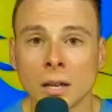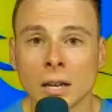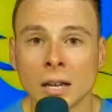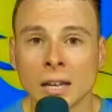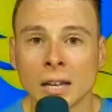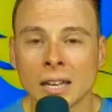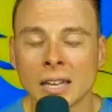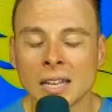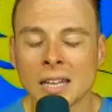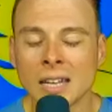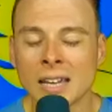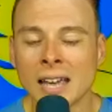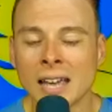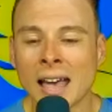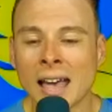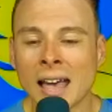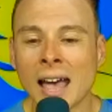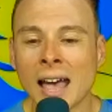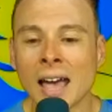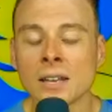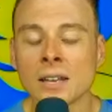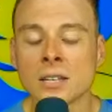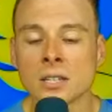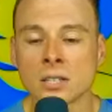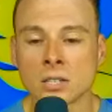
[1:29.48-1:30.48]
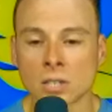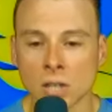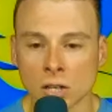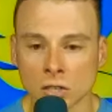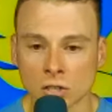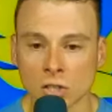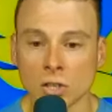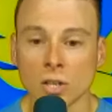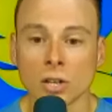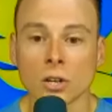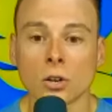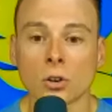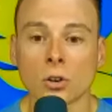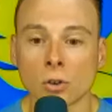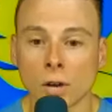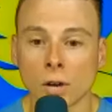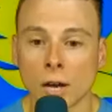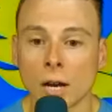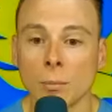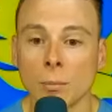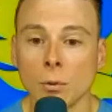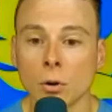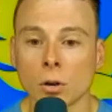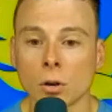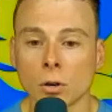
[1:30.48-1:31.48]
He had such an
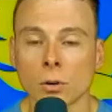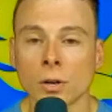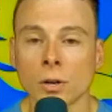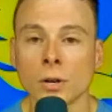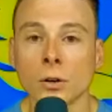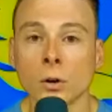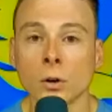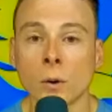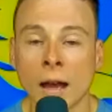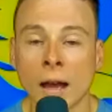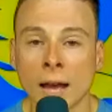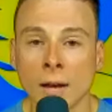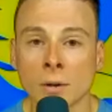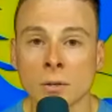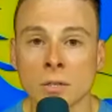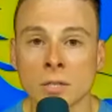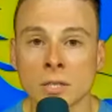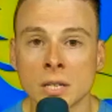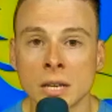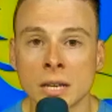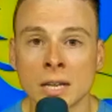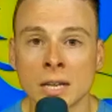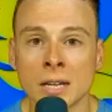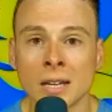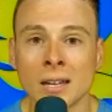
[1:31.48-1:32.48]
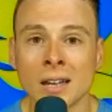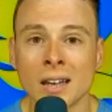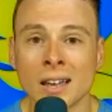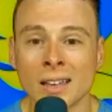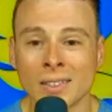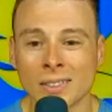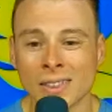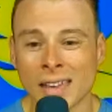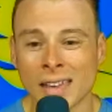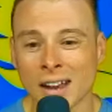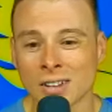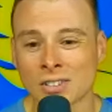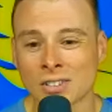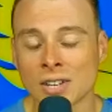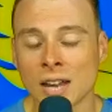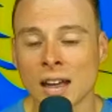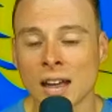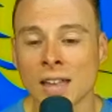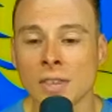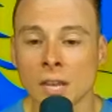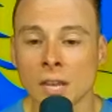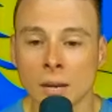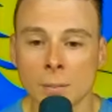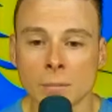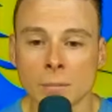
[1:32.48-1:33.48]
incredible career at Ohio State. They actually
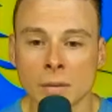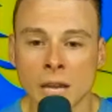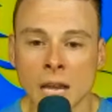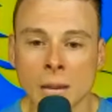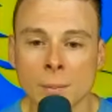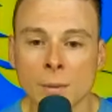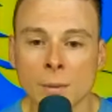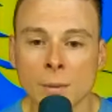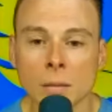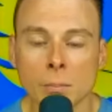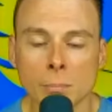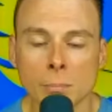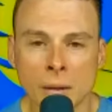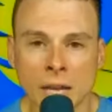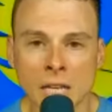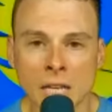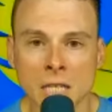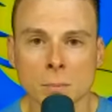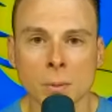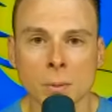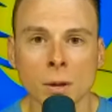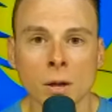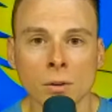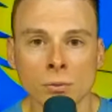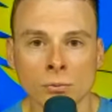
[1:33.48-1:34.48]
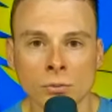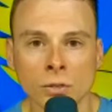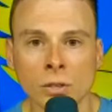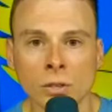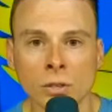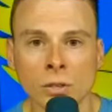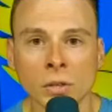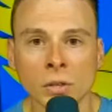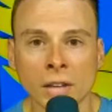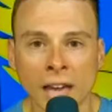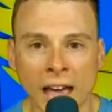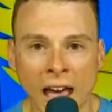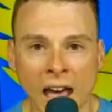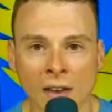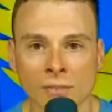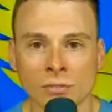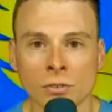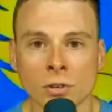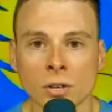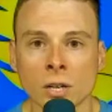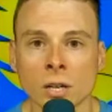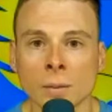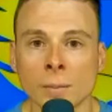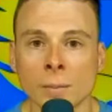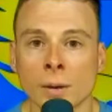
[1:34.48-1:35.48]
ended up naming the baseball field
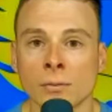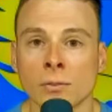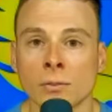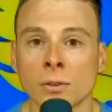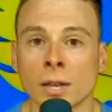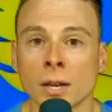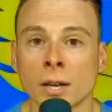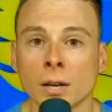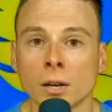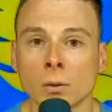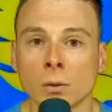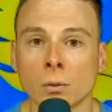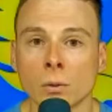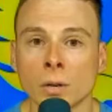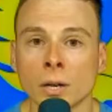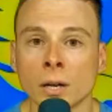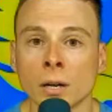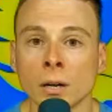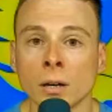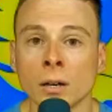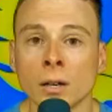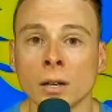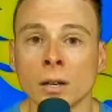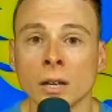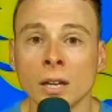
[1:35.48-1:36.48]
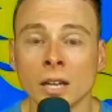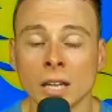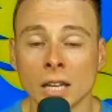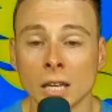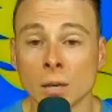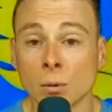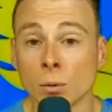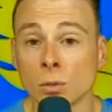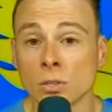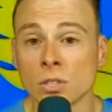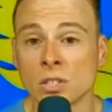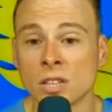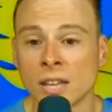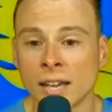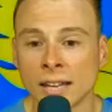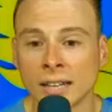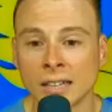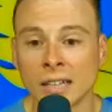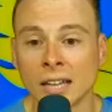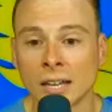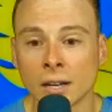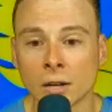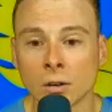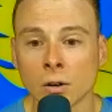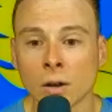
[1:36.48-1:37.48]
after him after that career. He was then
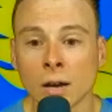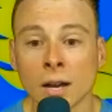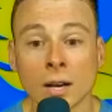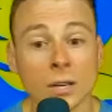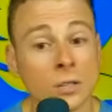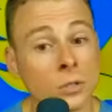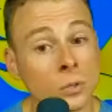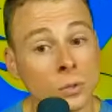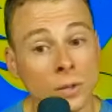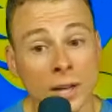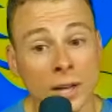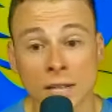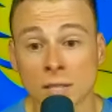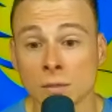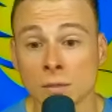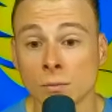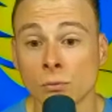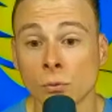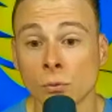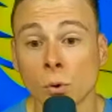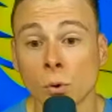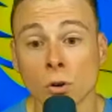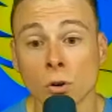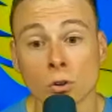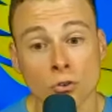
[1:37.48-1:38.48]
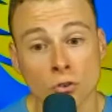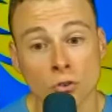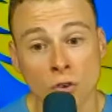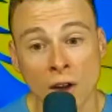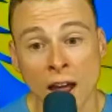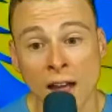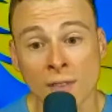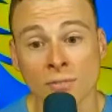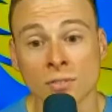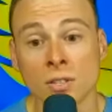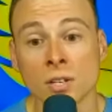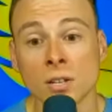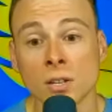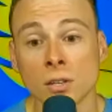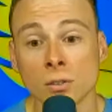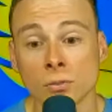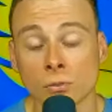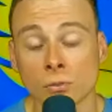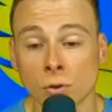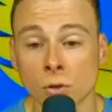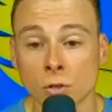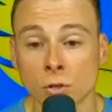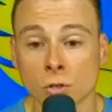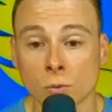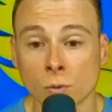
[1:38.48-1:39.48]
later on in 2004 drafted in the
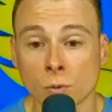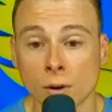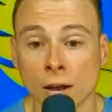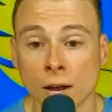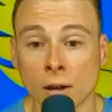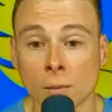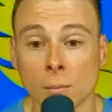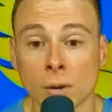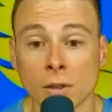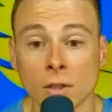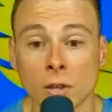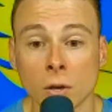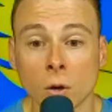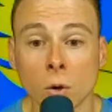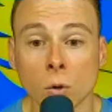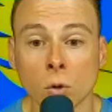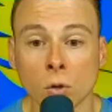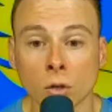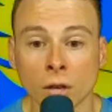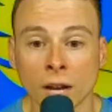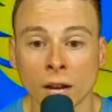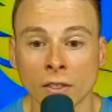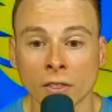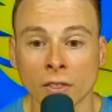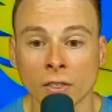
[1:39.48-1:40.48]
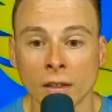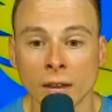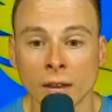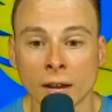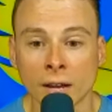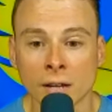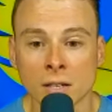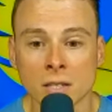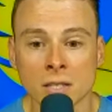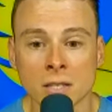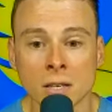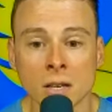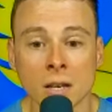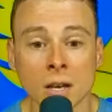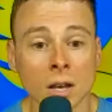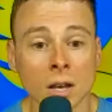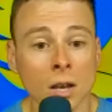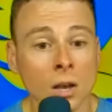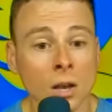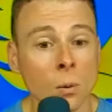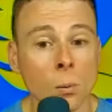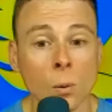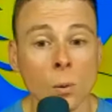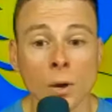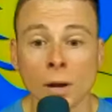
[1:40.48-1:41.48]
first round by the Oakland Athletics,
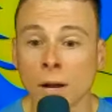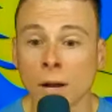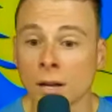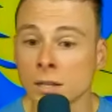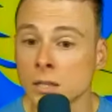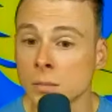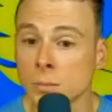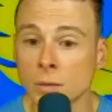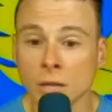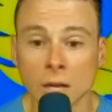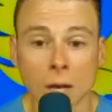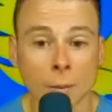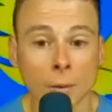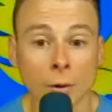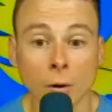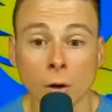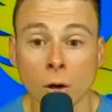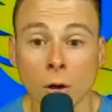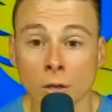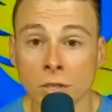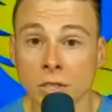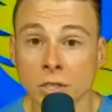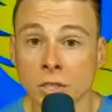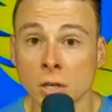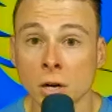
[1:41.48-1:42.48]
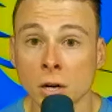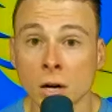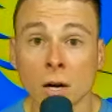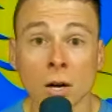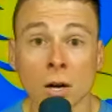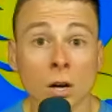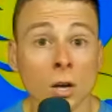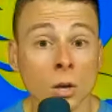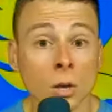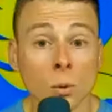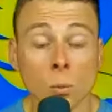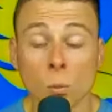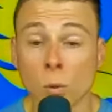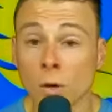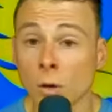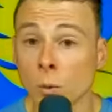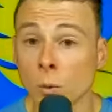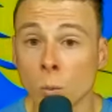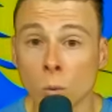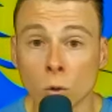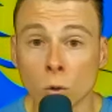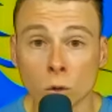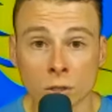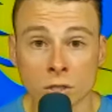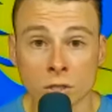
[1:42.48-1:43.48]
went on to become an all star, win a
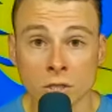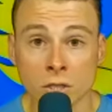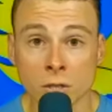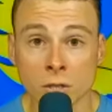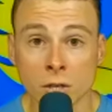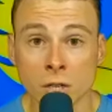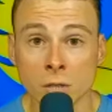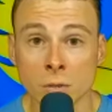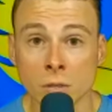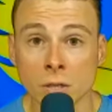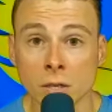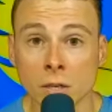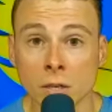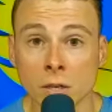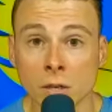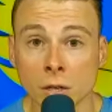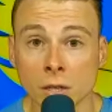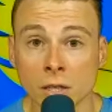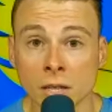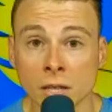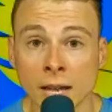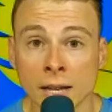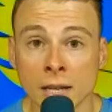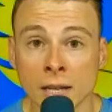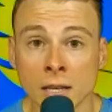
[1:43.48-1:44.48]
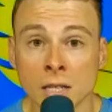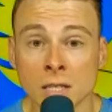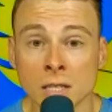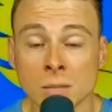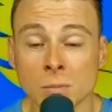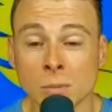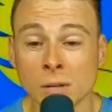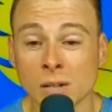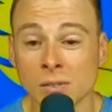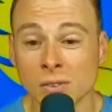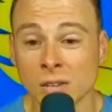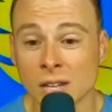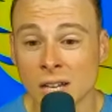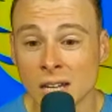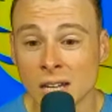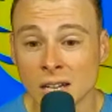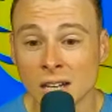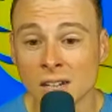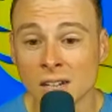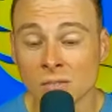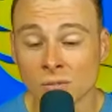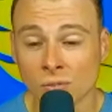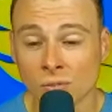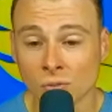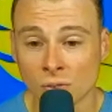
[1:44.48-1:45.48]
World Series with the New York Yankees. But if he
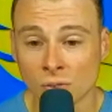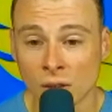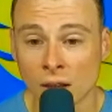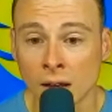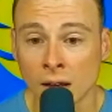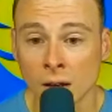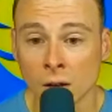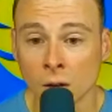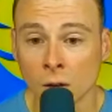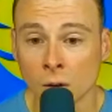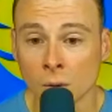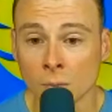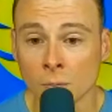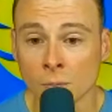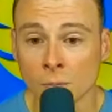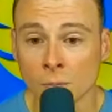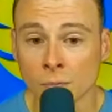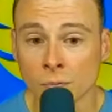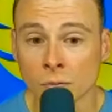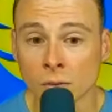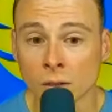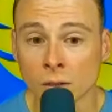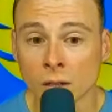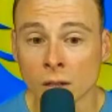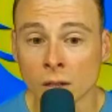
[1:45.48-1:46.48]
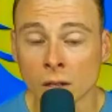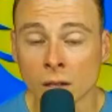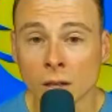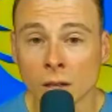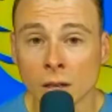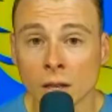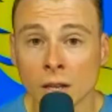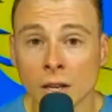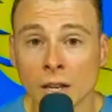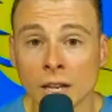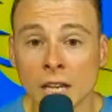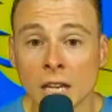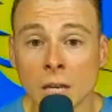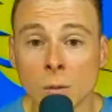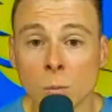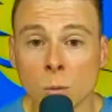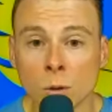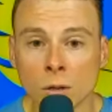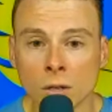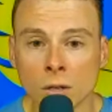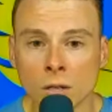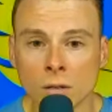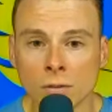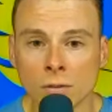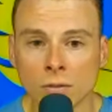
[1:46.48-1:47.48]
didn't fail, he
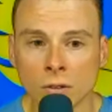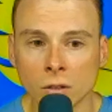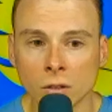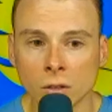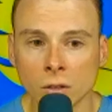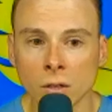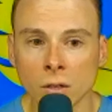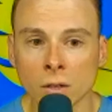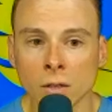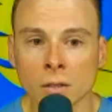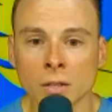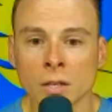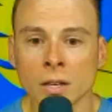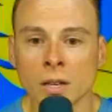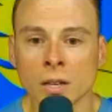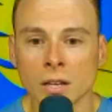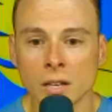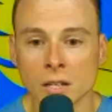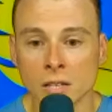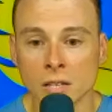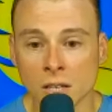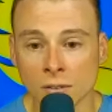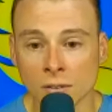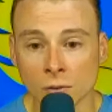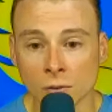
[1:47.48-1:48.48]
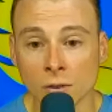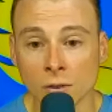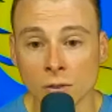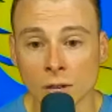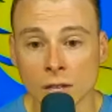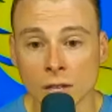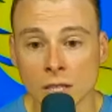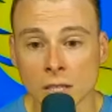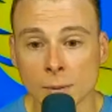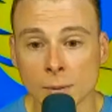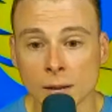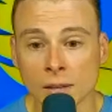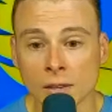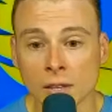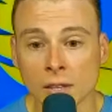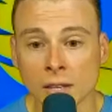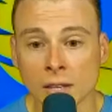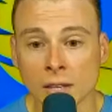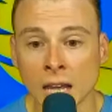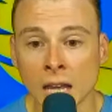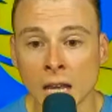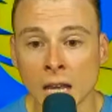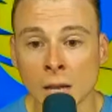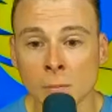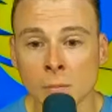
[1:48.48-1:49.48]
wouldn't have learned different things about the
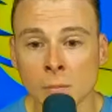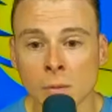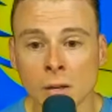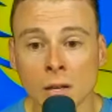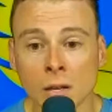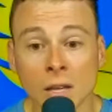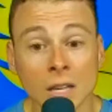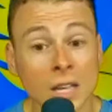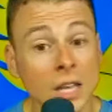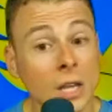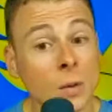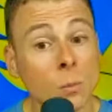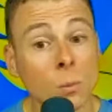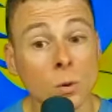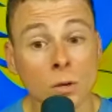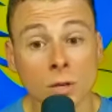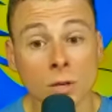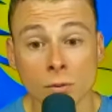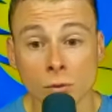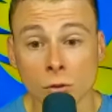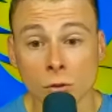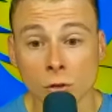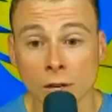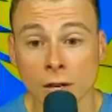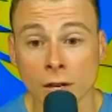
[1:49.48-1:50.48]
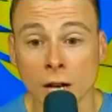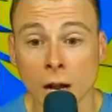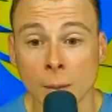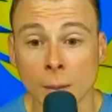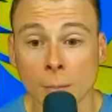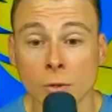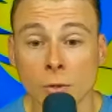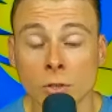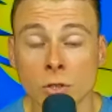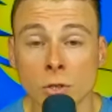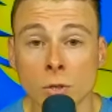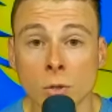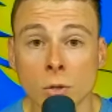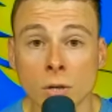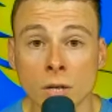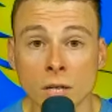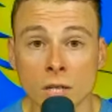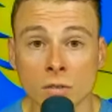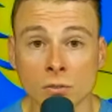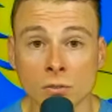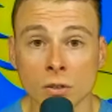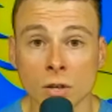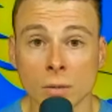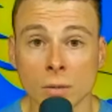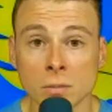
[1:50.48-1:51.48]
game. He wouldn't have created opportunities
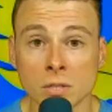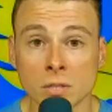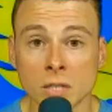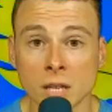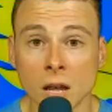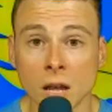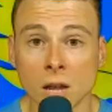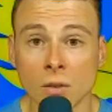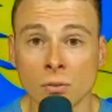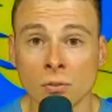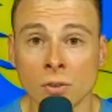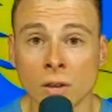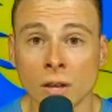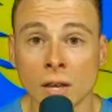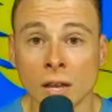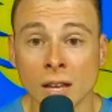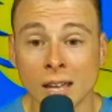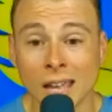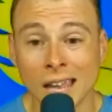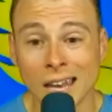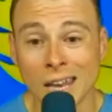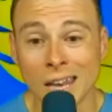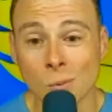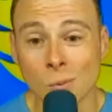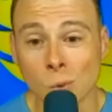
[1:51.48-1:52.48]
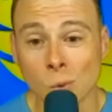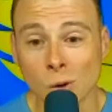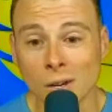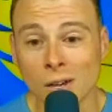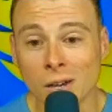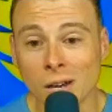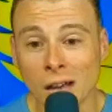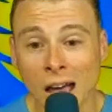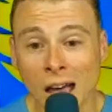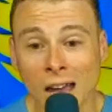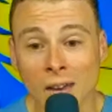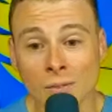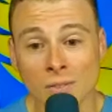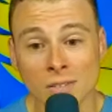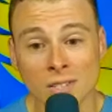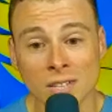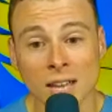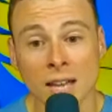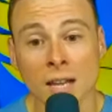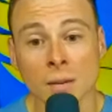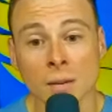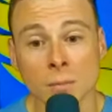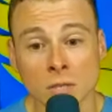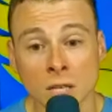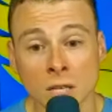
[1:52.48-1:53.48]
for himself and he would not have set
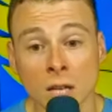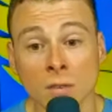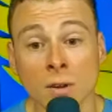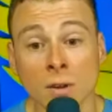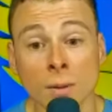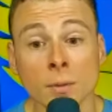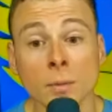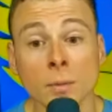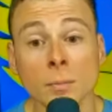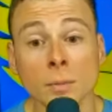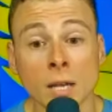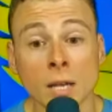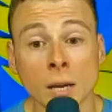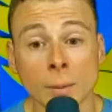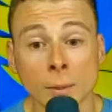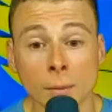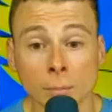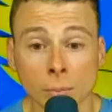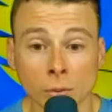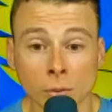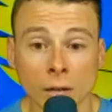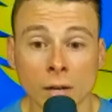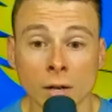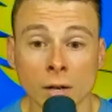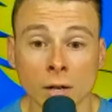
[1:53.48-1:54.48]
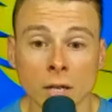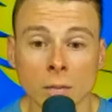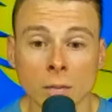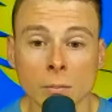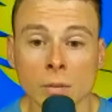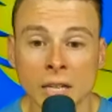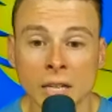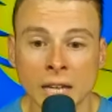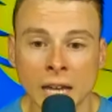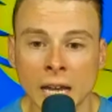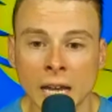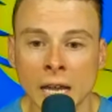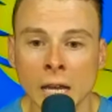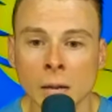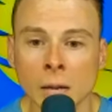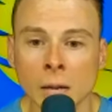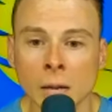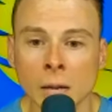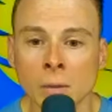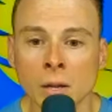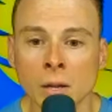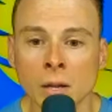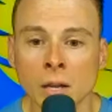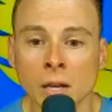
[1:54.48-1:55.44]
himself up to become the player he became.